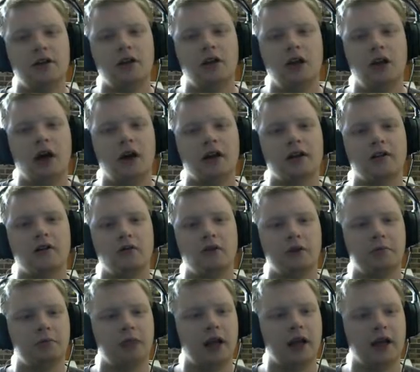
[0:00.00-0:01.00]
like we're
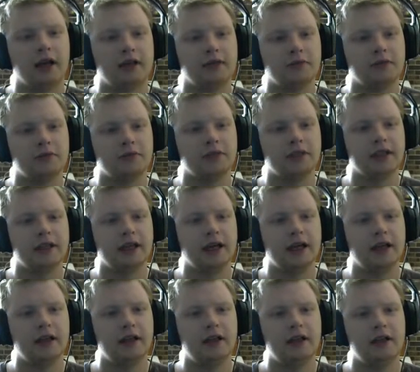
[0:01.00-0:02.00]
playing them
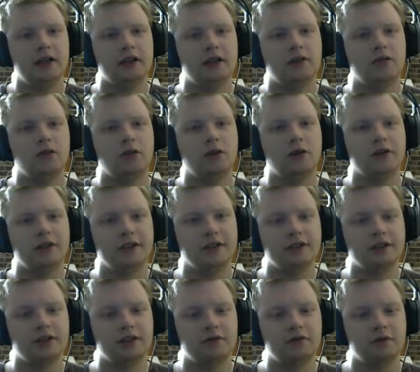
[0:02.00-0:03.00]
together, it's watching
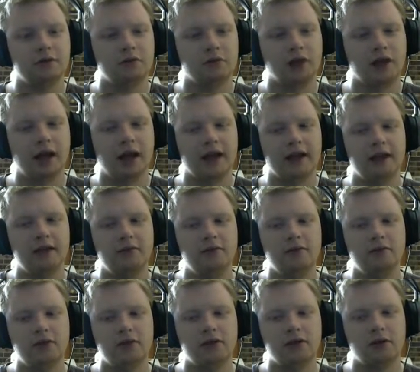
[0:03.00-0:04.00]
someone play them,
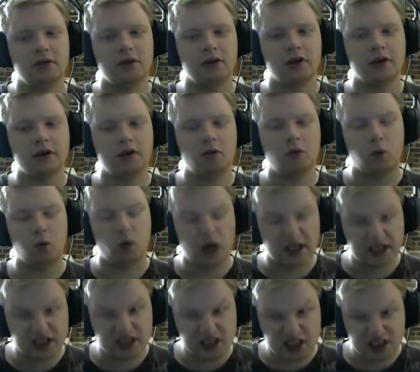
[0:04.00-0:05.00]
so I
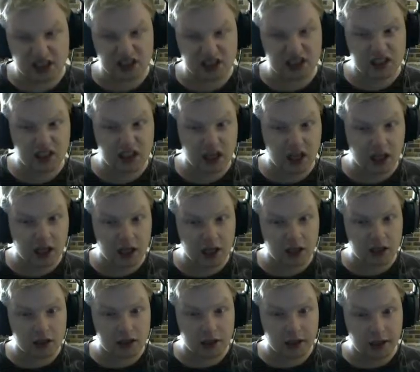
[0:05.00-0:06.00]
question that
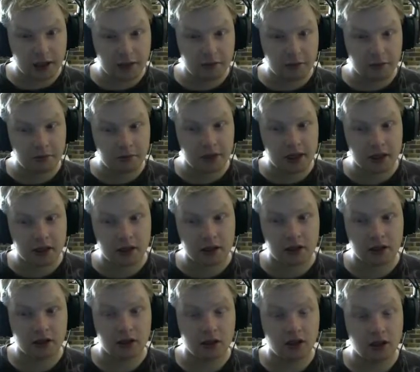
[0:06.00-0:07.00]
name a bit.
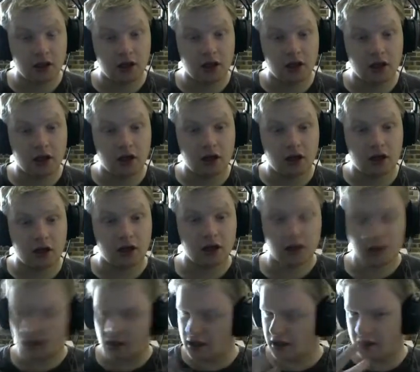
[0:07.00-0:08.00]

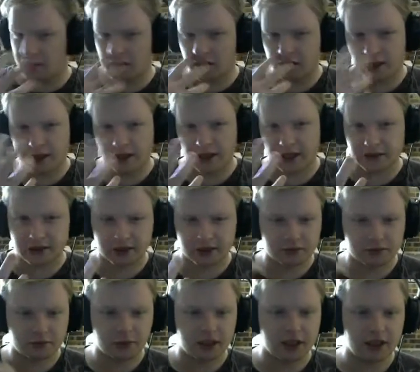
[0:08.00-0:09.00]
That's just
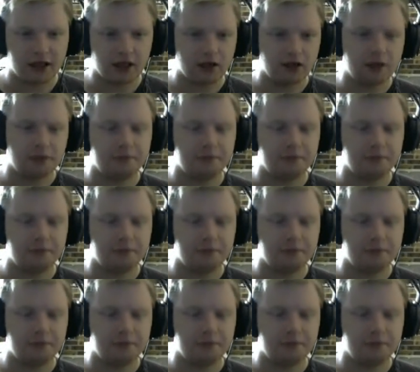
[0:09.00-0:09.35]
me though.